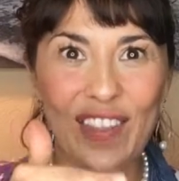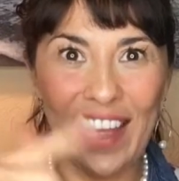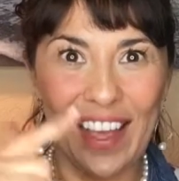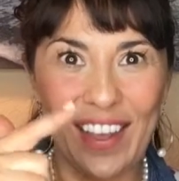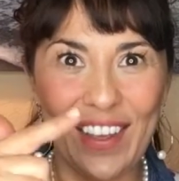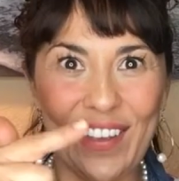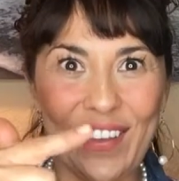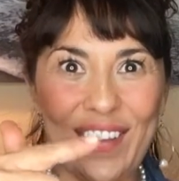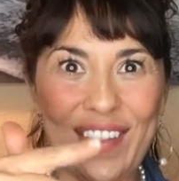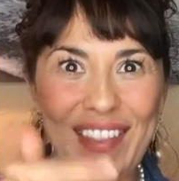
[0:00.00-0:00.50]

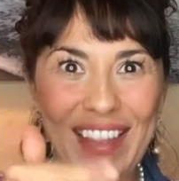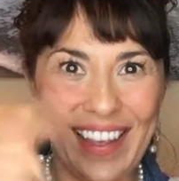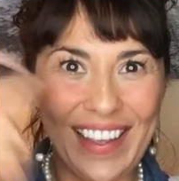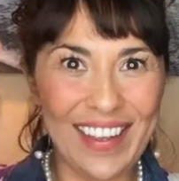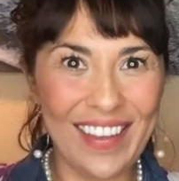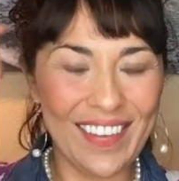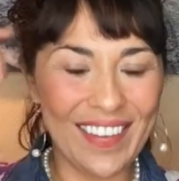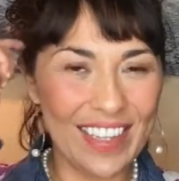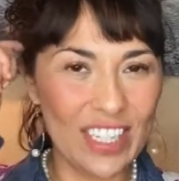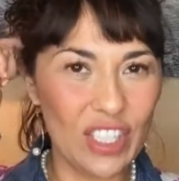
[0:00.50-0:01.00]

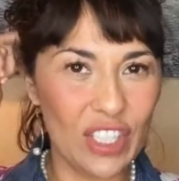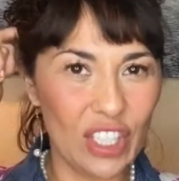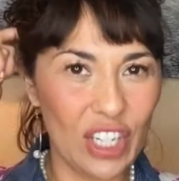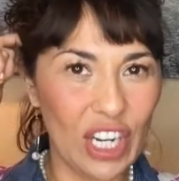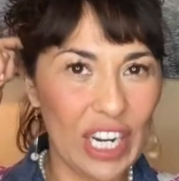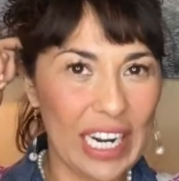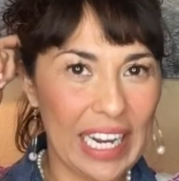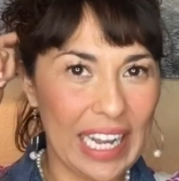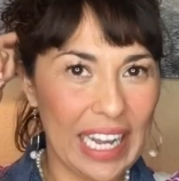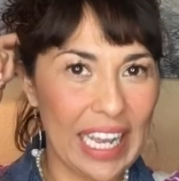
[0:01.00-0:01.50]
Because you're
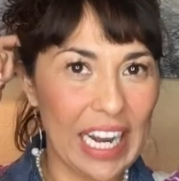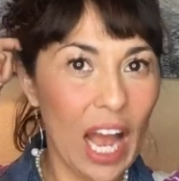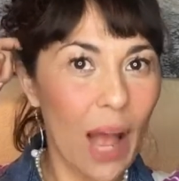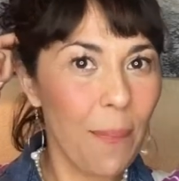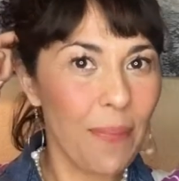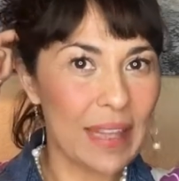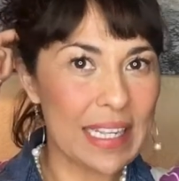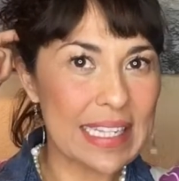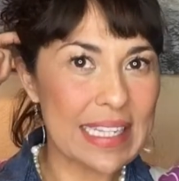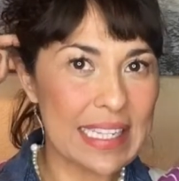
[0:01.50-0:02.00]
going to get
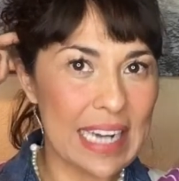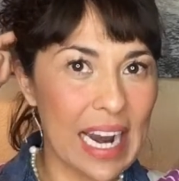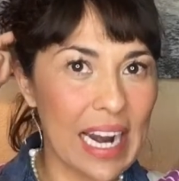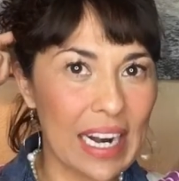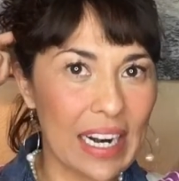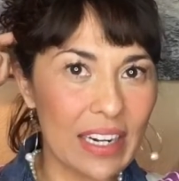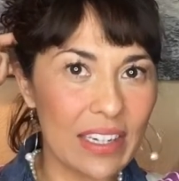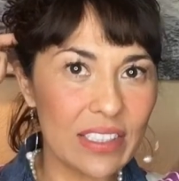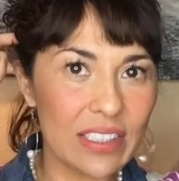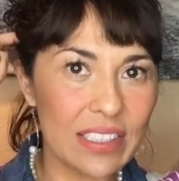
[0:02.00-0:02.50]
up the
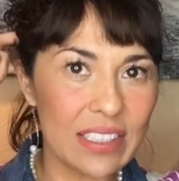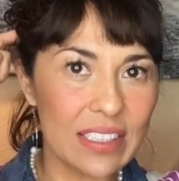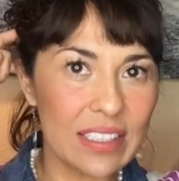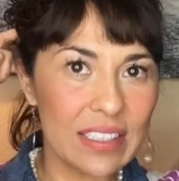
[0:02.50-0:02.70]
stairs.